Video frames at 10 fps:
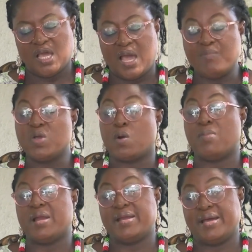army
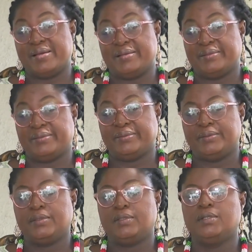commander
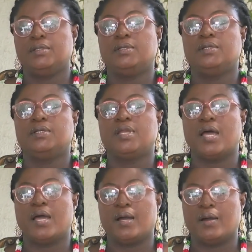
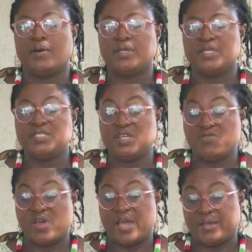na oye
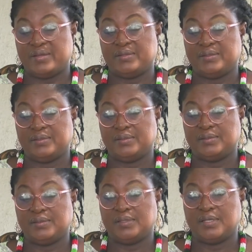general
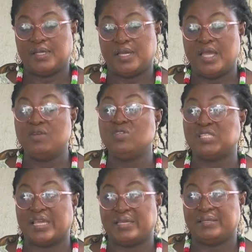edu
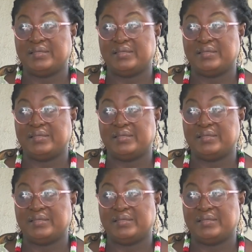sei